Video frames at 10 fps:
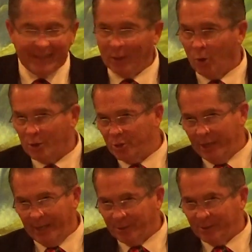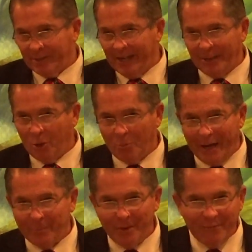The Lord says, got
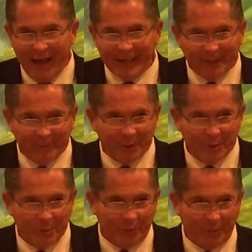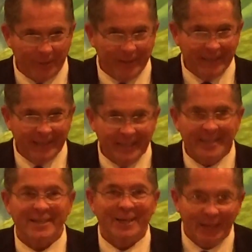nobody to be valiant for the truth.
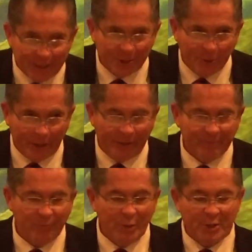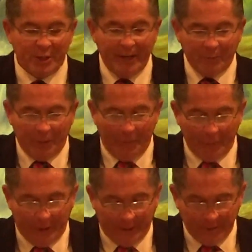Let's do it. We stand with you,
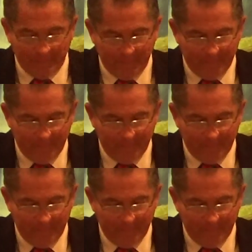brothers.